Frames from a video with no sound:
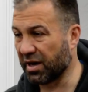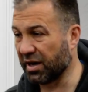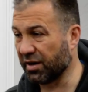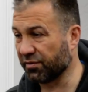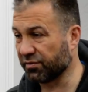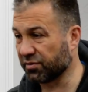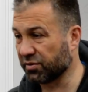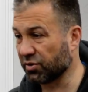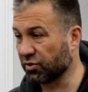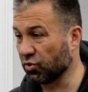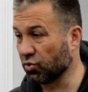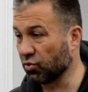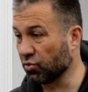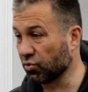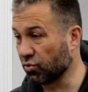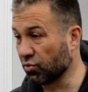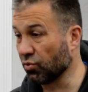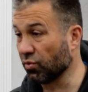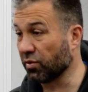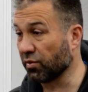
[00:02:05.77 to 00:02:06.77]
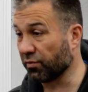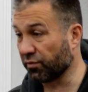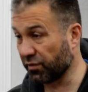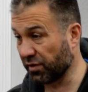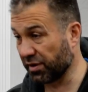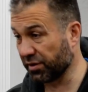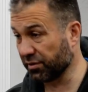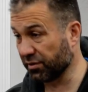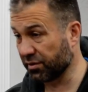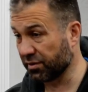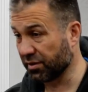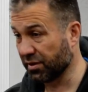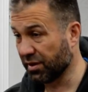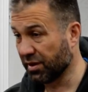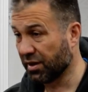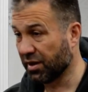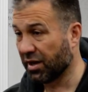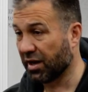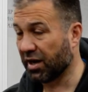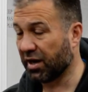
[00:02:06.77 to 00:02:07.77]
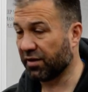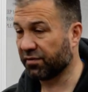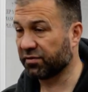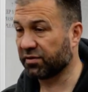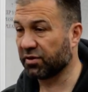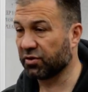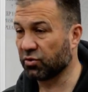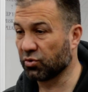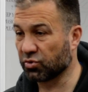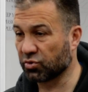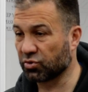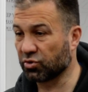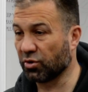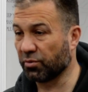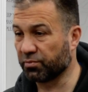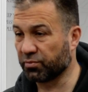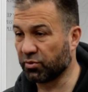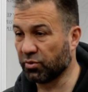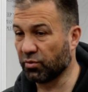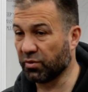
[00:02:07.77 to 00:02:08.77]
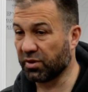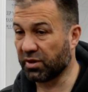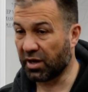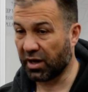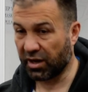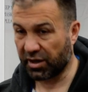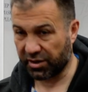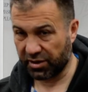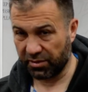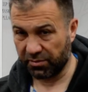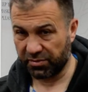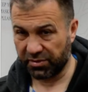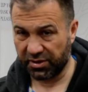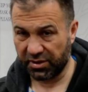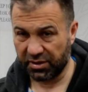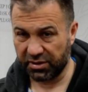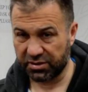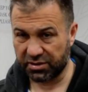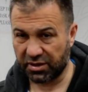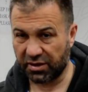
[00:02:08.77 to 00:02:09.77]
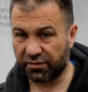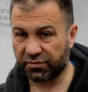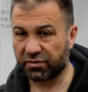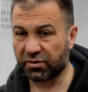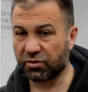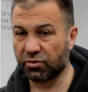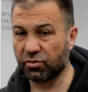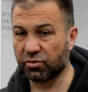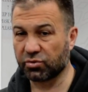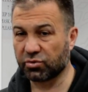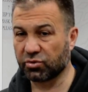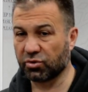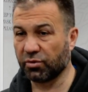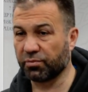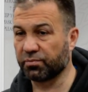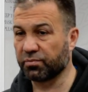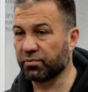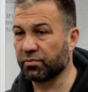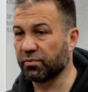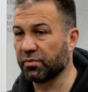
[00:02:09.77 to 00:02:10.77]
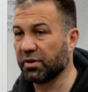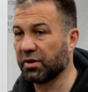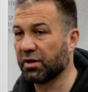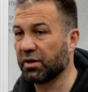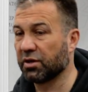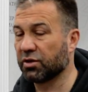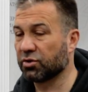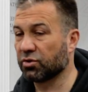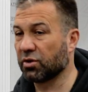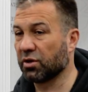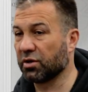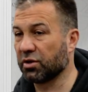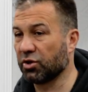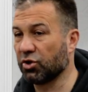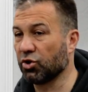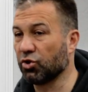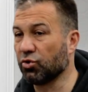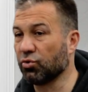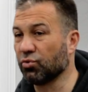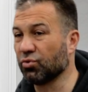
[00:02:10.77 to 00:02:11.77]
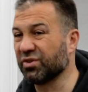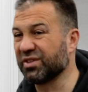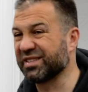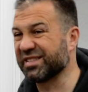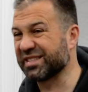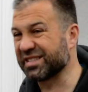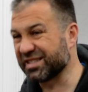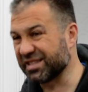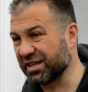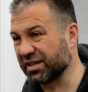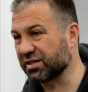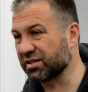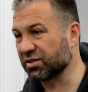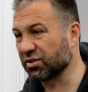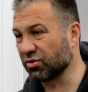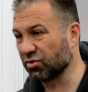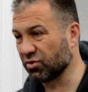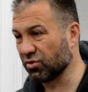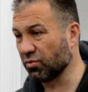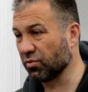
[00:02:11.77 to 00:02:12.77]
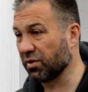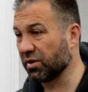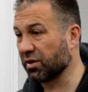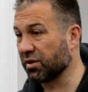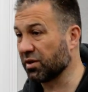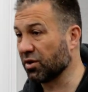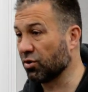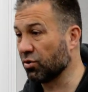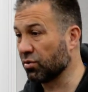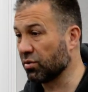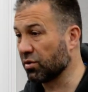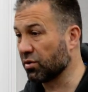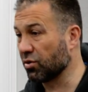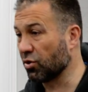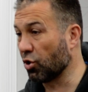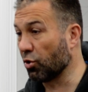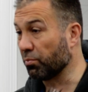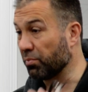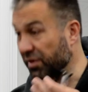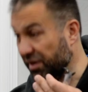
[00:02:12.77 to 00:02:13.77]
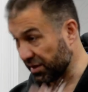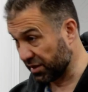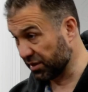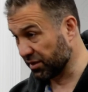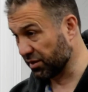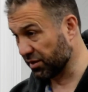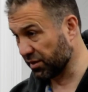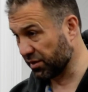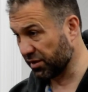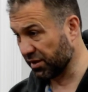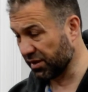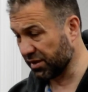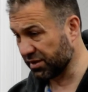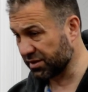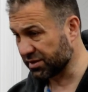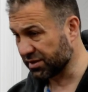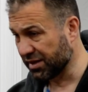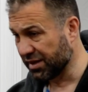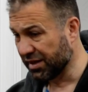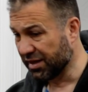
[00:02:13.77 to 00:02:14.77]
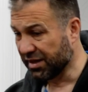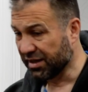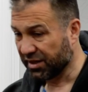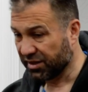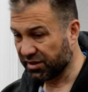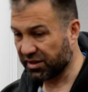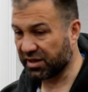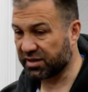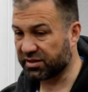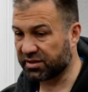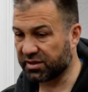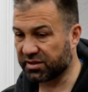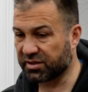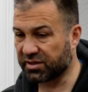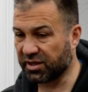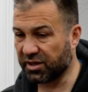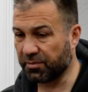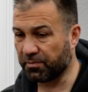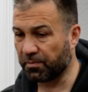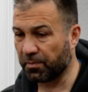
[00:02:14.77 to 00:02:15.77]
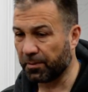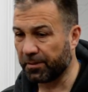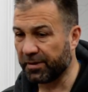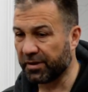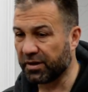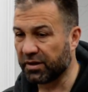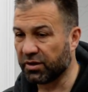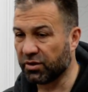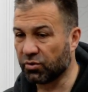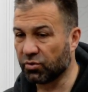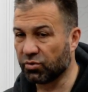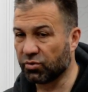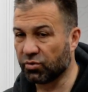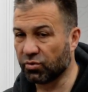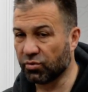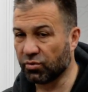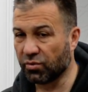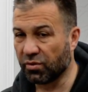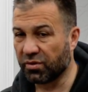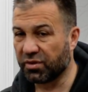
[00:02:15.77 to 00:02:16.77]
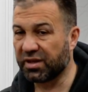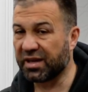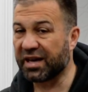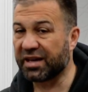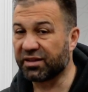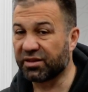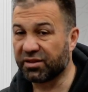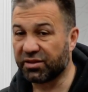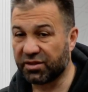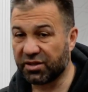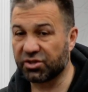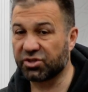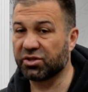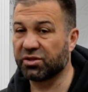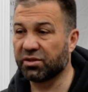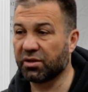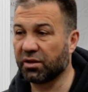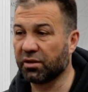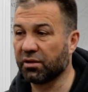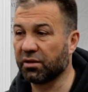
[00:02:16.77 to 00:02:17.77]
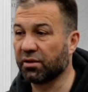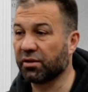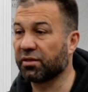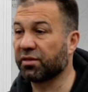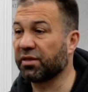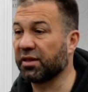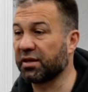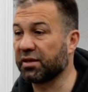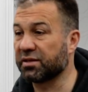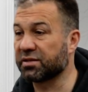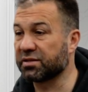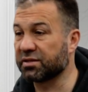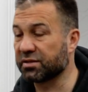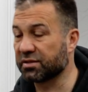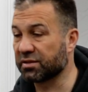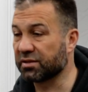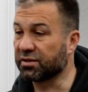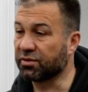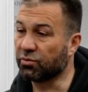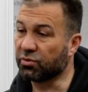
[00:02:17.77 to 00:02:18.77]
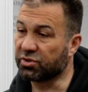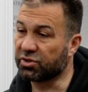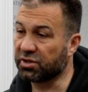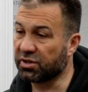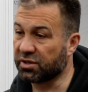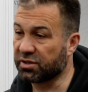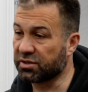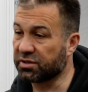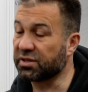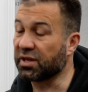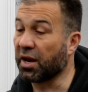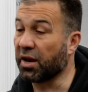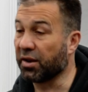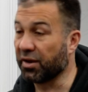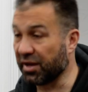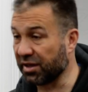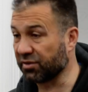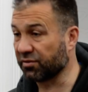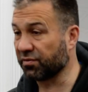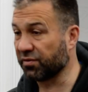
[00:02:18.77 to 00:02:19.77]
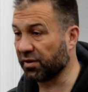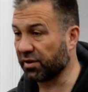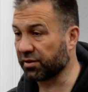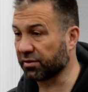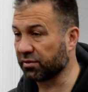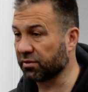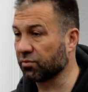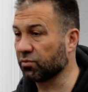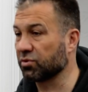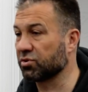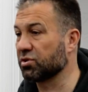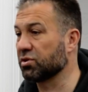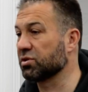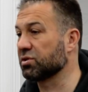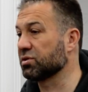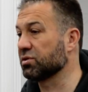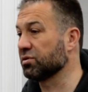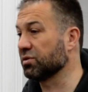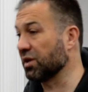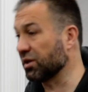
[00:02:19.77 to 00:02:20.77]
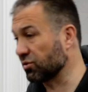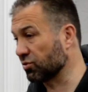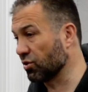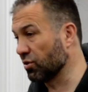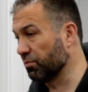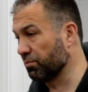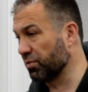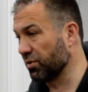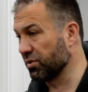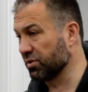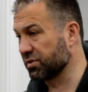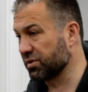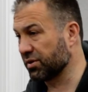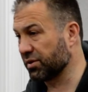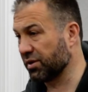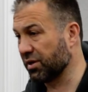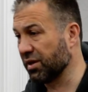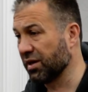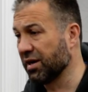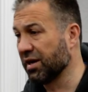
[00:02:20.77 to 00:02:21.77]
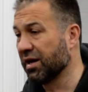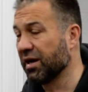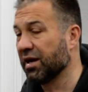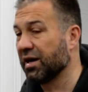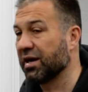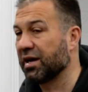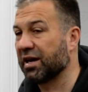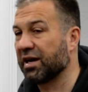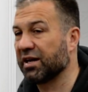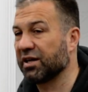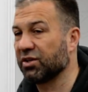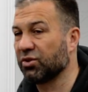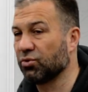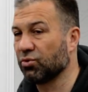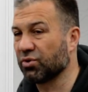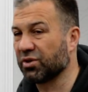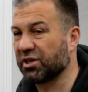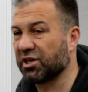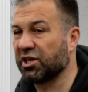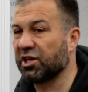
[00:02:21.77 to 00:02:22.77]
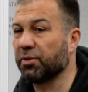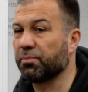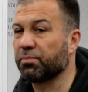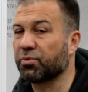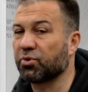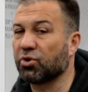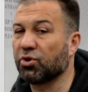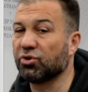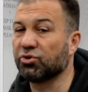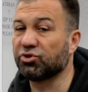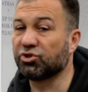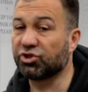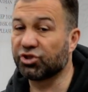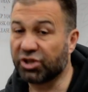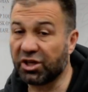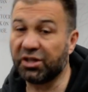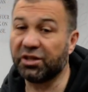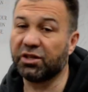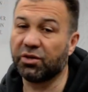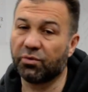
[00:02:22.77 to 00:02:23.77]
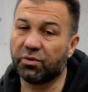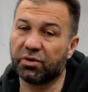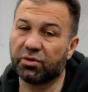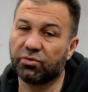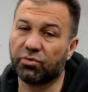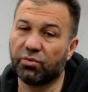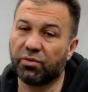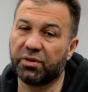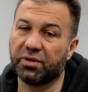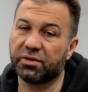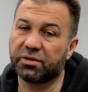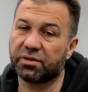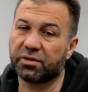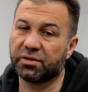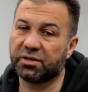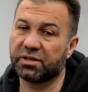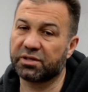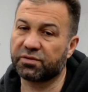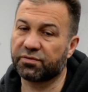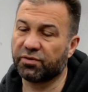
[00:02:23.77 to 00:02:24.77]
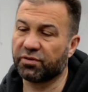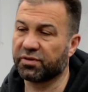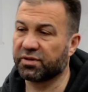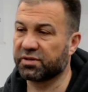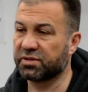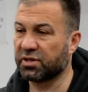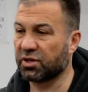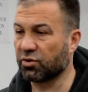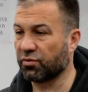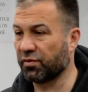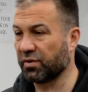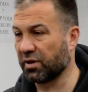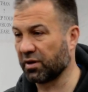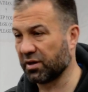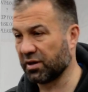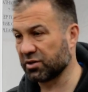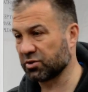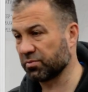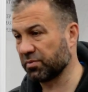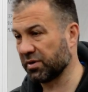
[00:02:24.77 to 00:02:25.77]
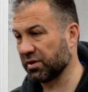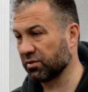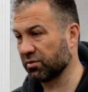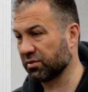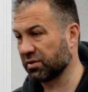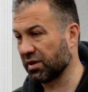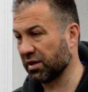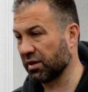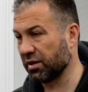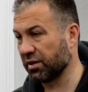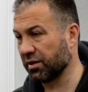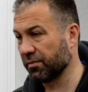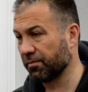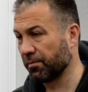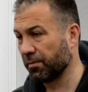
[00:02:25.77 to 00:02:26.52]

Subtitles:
After you do the fard, after you stop doing haram things, after you stop, you insist on doing the obligatory things, next step, you do the additional things, which is not fard, which is not compulsory, and you keep continuing do this for the sake of Allah subhanahu wa ta'ala,